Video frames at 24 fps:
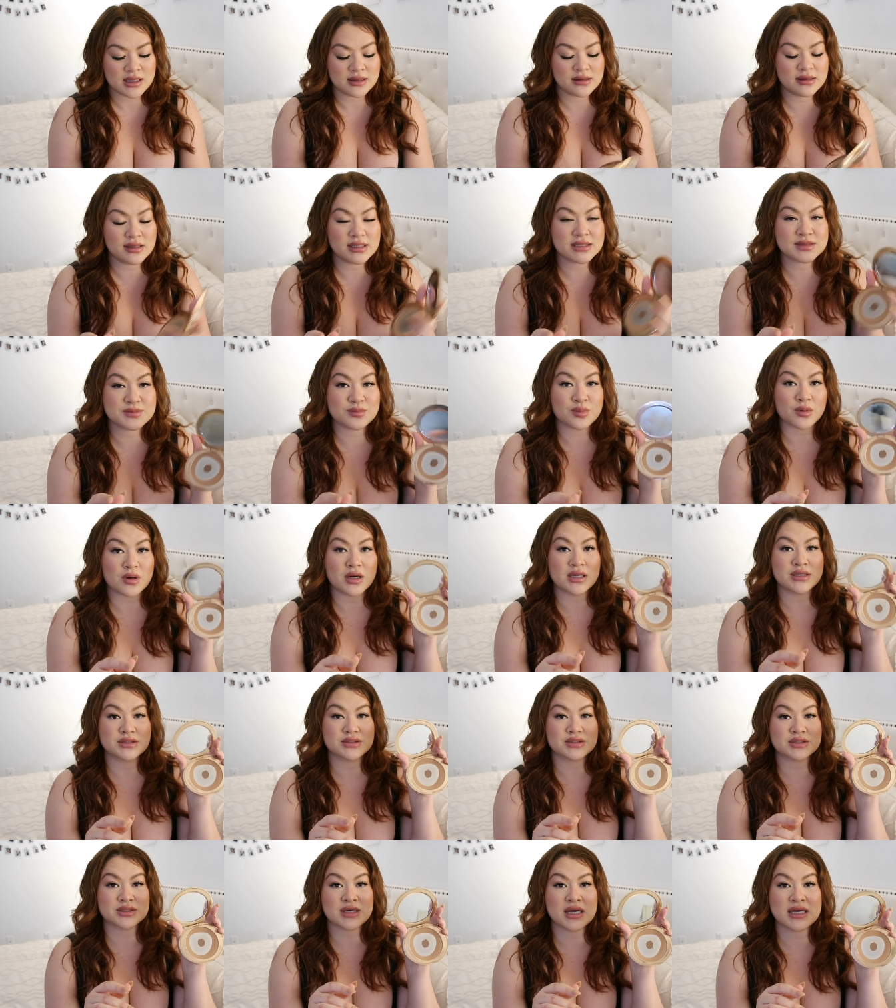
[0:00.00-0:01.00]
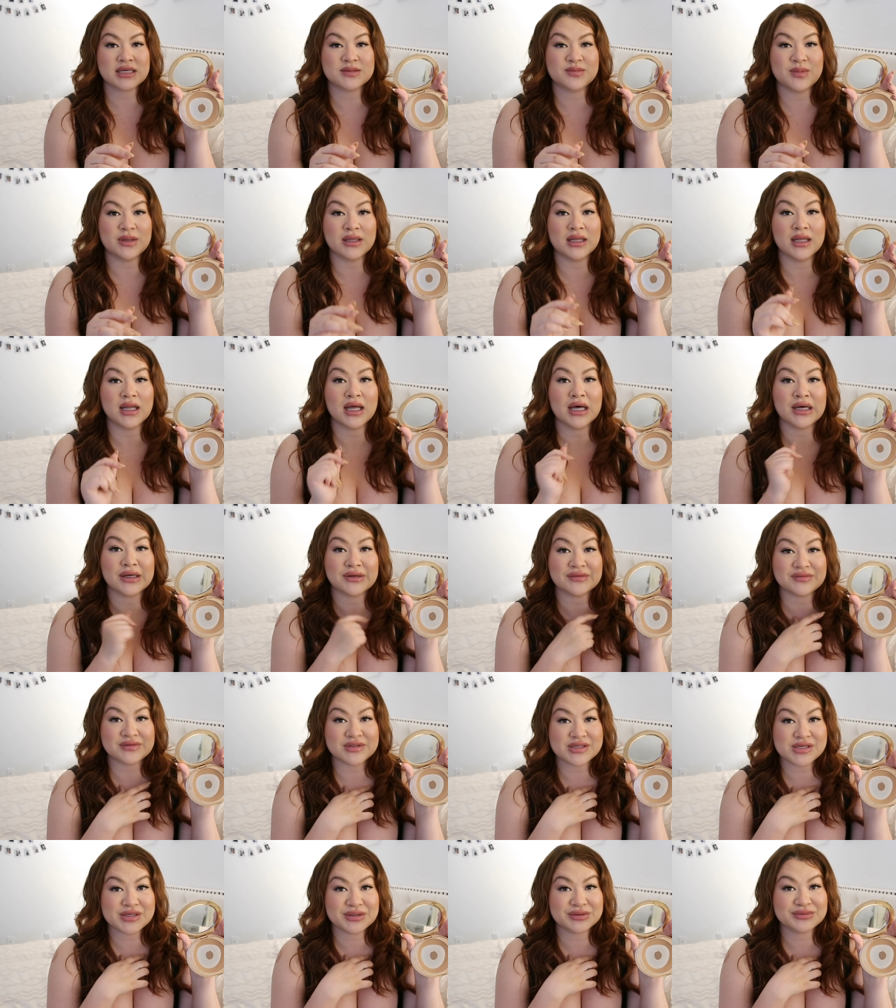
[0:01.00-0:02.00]
this bronzer has been
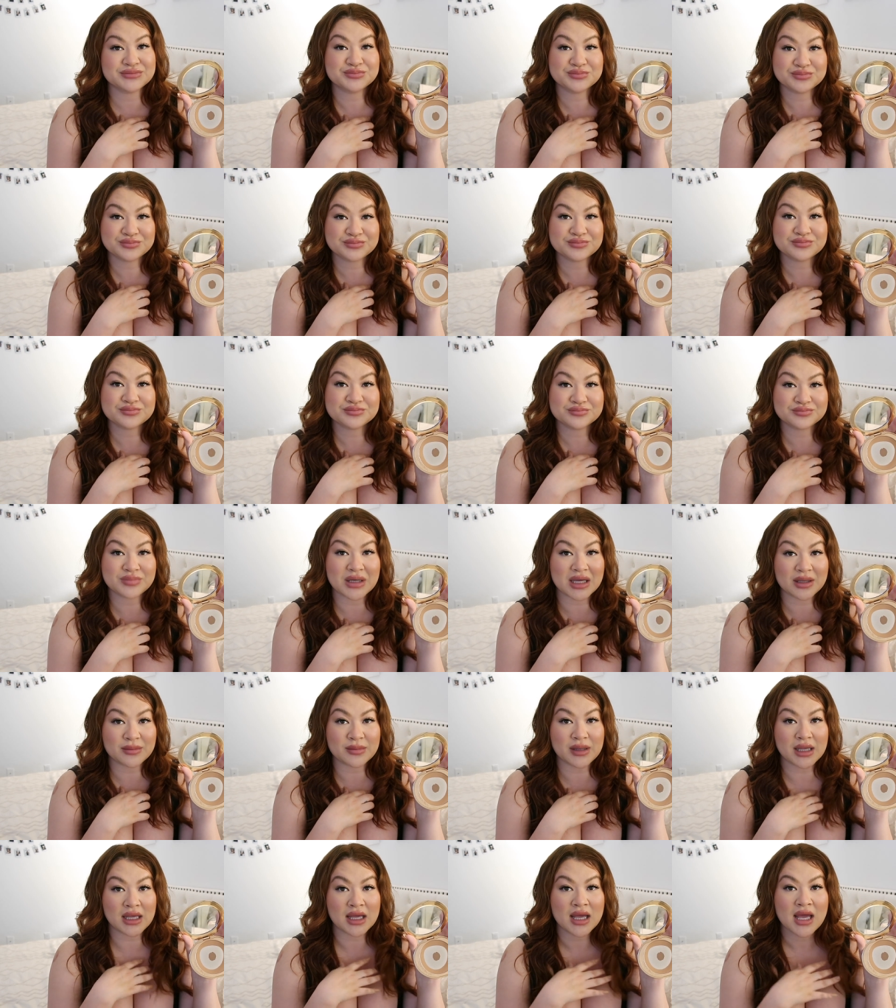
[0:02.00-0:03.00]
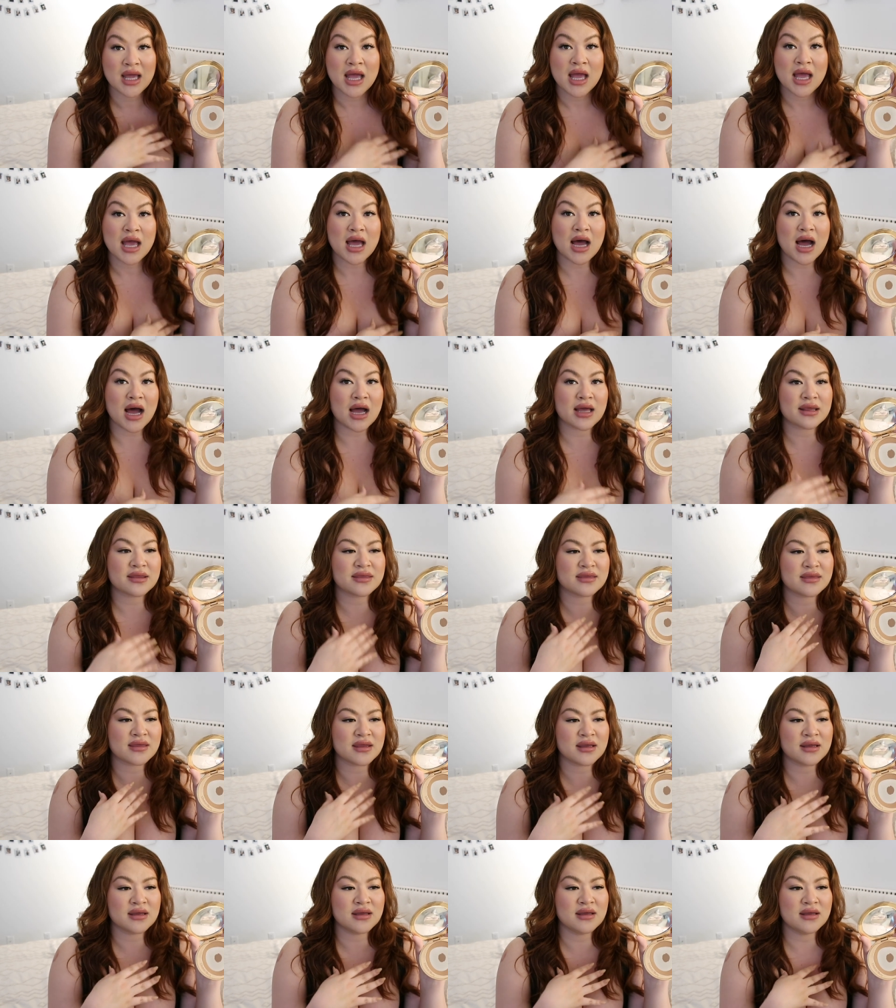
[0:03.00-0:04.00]
loved by me. I
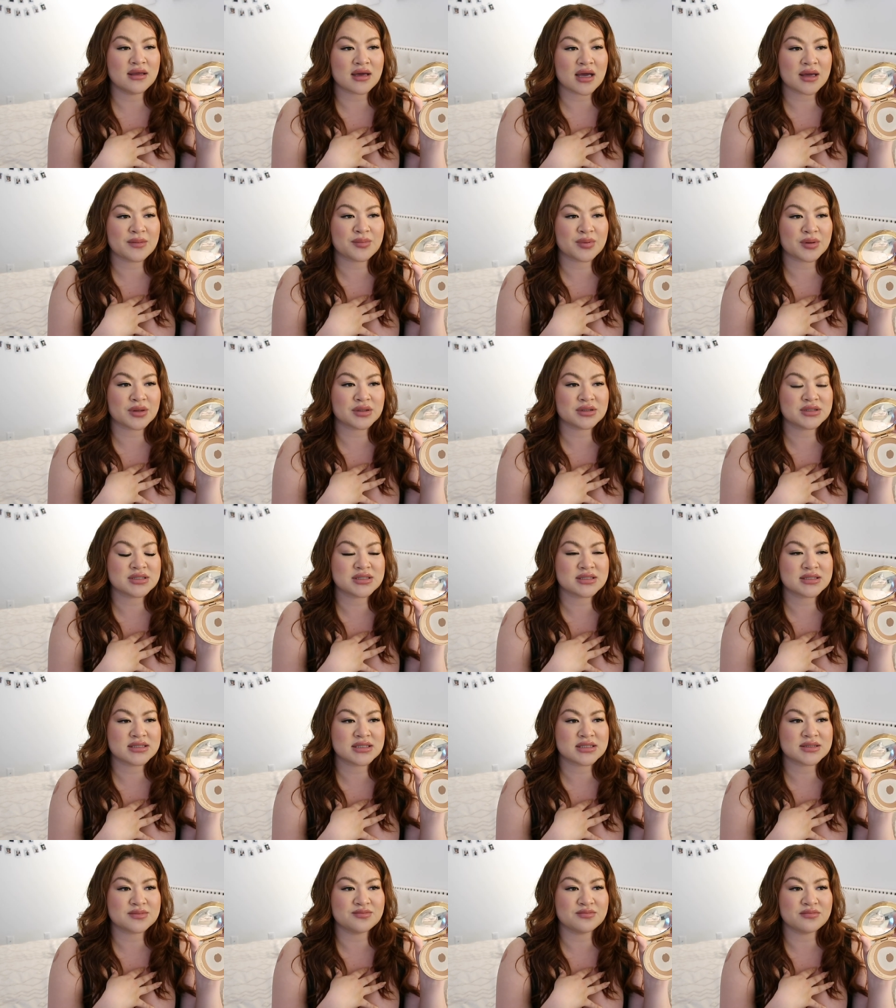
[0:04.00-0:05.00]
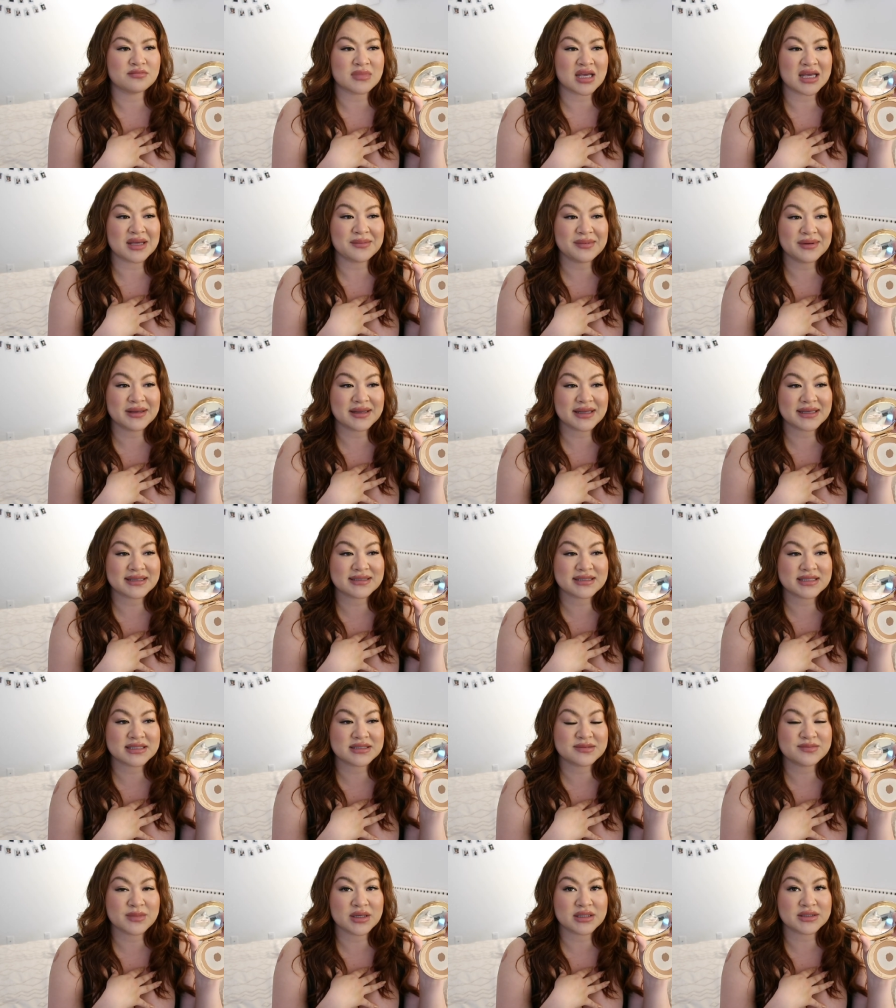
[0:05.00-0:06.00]
think I purchased this maybe like
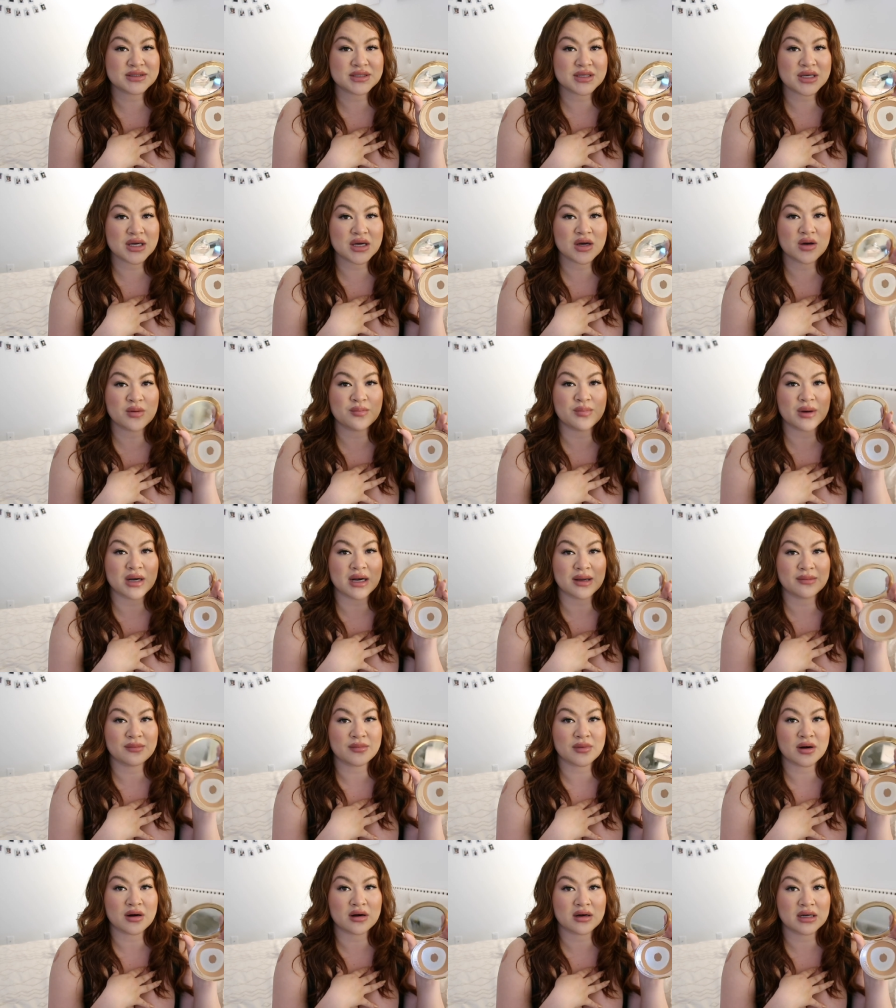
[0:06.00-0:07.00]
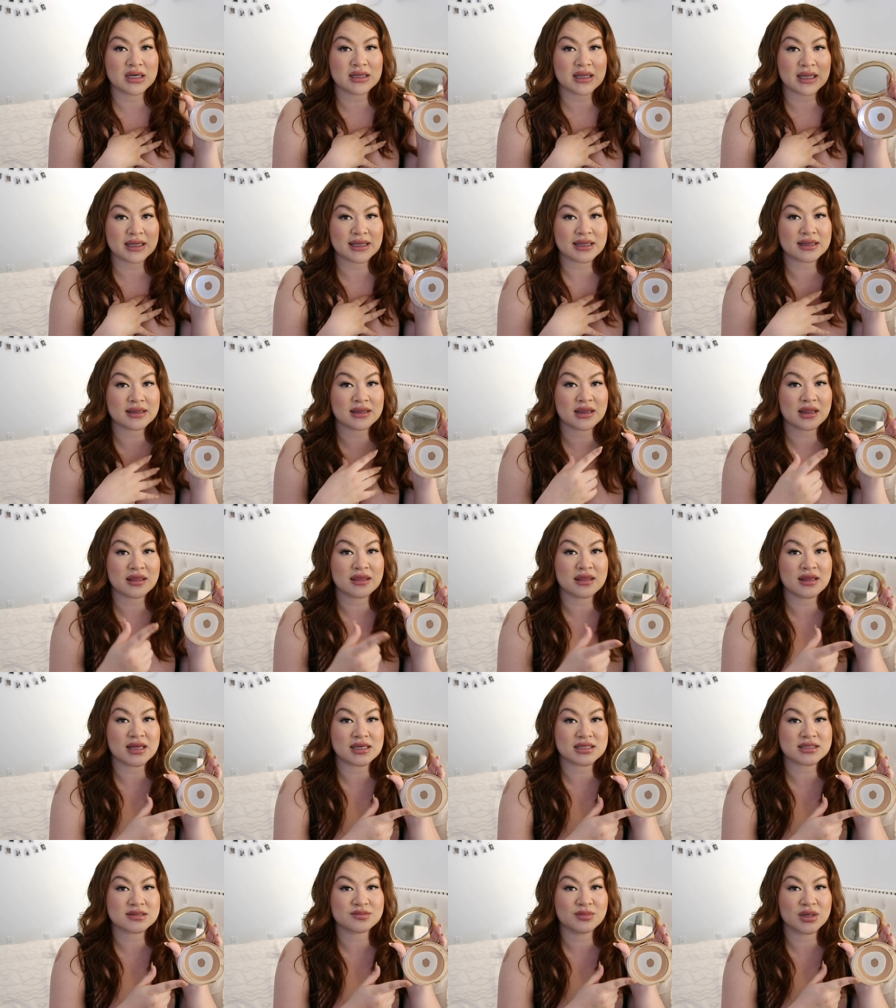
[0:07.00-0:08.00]
6 months ago, but I'm already like
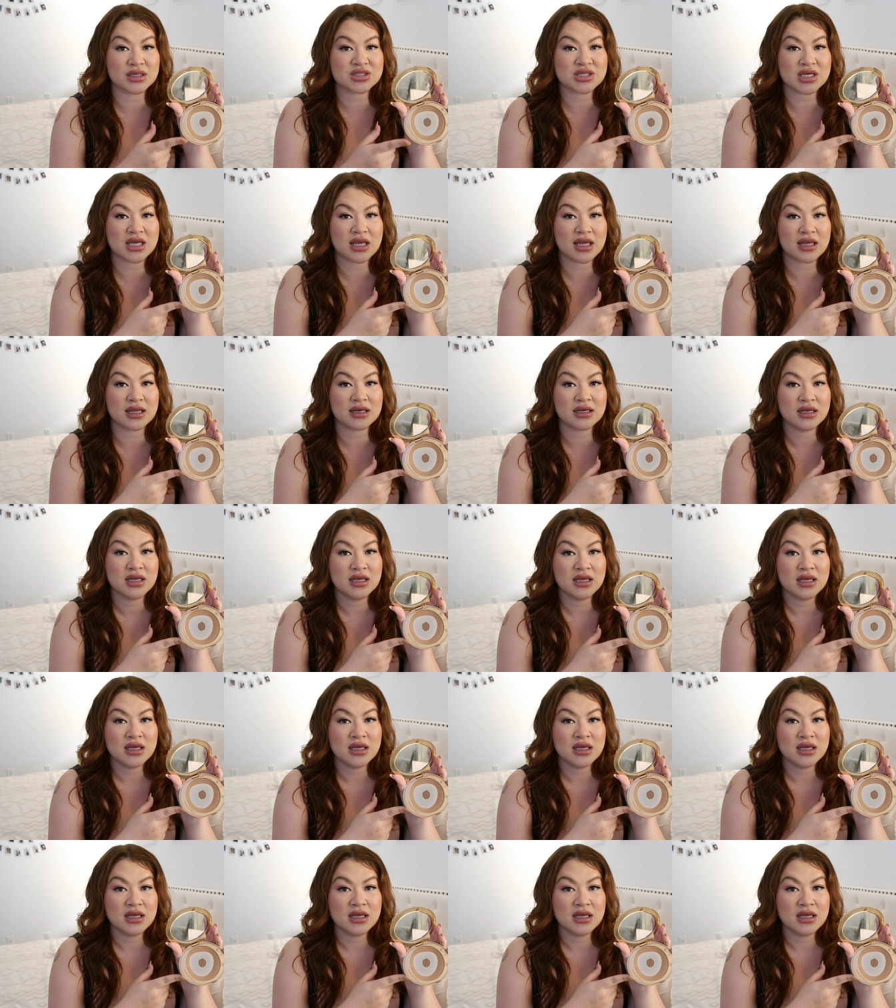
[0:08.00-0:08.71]
this much in.